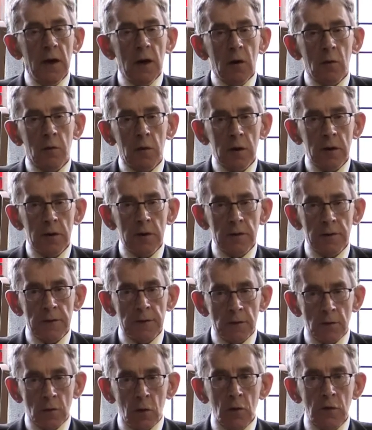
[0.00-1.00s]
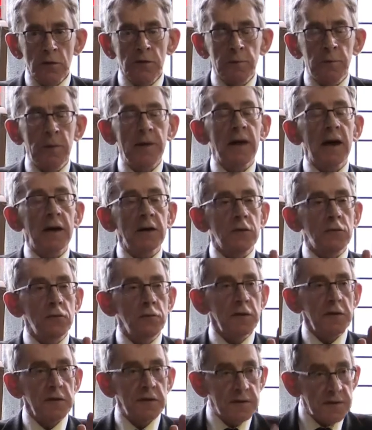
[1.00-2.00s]
where the courts began
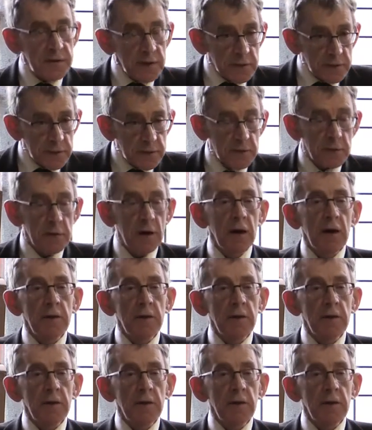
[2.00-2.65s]
to insist